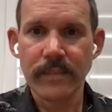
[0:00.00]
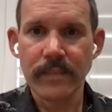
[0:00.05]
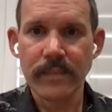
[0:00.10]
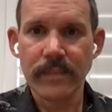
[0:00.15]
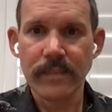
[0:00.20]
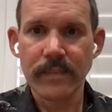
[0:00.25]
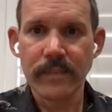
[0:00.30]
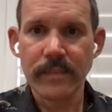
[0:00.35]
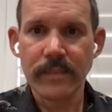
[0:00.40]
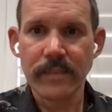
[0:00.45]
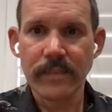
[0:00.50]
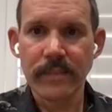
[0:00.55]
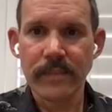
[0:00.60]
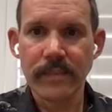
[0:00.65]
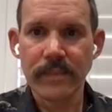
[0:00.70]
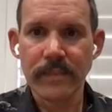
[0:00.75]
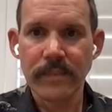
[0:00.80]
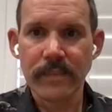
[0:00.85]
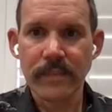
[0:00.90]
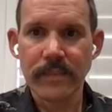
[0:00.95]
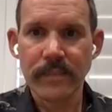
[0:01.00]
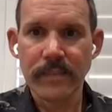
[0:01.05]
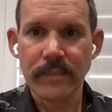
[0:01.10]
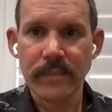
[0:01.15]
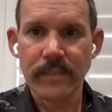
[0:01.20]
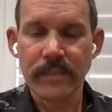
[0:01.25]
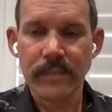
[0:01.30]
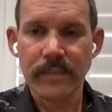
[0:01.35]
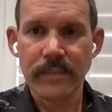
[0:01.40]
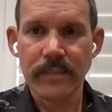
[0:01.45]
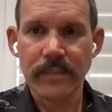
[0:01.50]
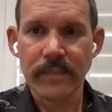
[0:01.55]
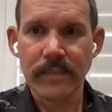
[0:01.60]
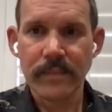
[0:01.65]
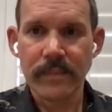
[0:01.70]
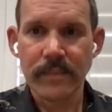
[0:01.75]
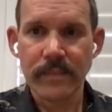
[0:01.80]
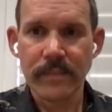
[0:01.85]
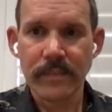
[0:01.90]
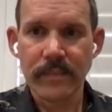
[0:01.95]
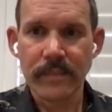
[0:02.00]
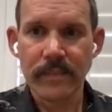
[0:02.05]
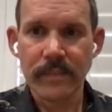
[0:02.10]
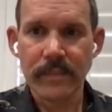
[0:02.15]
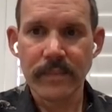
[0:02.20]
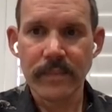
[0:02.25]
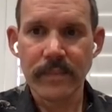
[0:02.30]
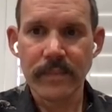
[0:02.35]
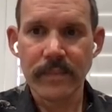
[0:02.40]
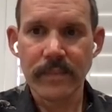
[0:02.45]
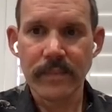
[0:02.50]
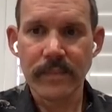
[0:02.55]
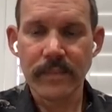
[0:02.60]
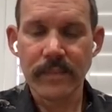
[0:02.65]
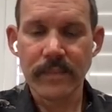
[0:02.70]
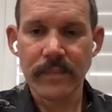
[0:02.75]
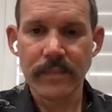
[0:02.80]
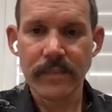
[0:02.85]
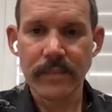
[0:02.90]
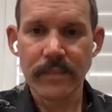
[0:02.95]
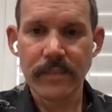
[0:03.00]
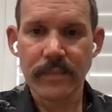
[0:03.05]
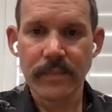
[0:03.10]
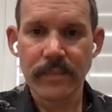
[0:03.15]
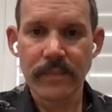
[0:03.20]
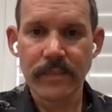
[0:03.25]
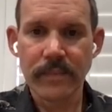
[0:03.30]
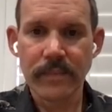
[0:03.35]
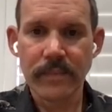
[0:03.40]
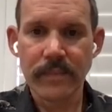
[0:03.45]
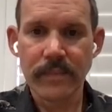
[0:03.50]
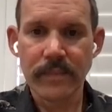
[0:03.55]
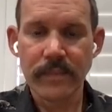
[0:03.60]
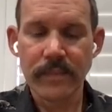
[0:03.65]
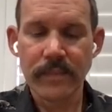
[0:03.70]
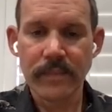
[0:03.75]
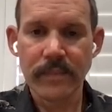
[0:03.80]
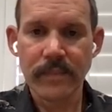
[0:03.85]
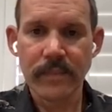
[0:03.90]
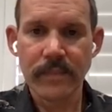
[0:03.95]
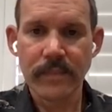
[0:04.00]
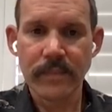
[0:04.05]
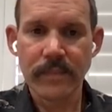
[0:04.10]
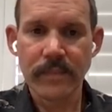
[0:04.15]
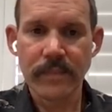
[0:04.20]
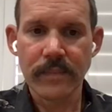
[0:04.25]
(not speaking)